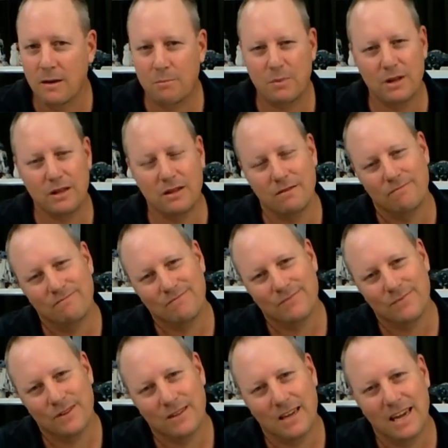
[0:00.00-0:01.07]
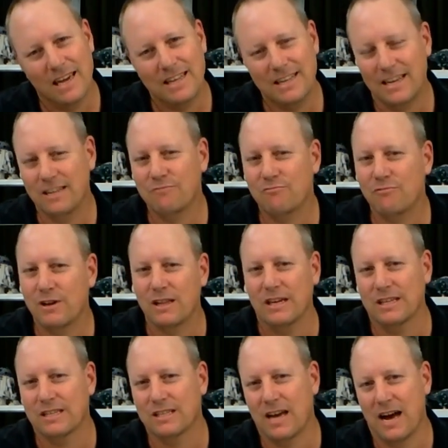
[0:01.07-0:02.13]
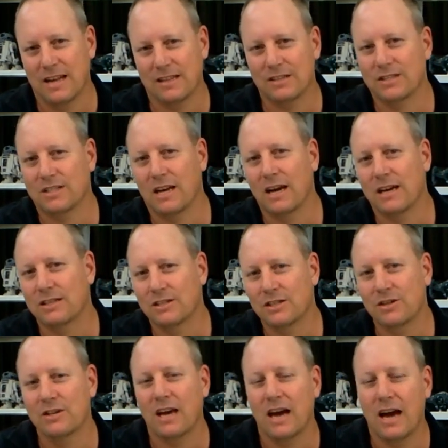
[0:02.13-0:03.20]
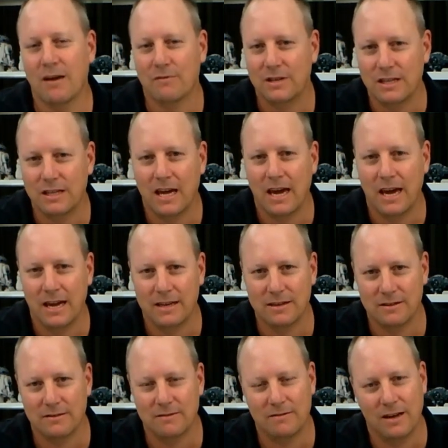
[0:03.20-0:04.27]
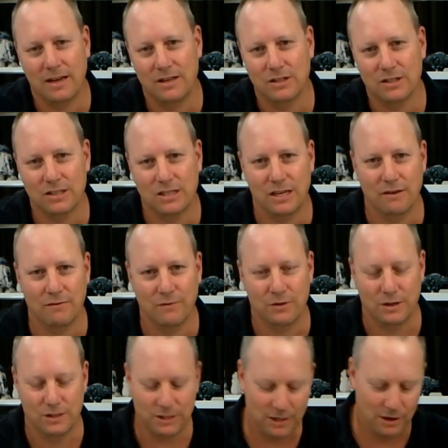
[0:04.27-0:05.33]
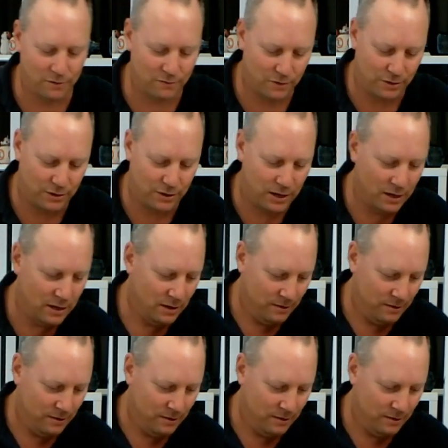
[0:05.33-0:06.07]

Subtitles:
But it really is hard to say until you have it in hand and you see it for yourself, I think.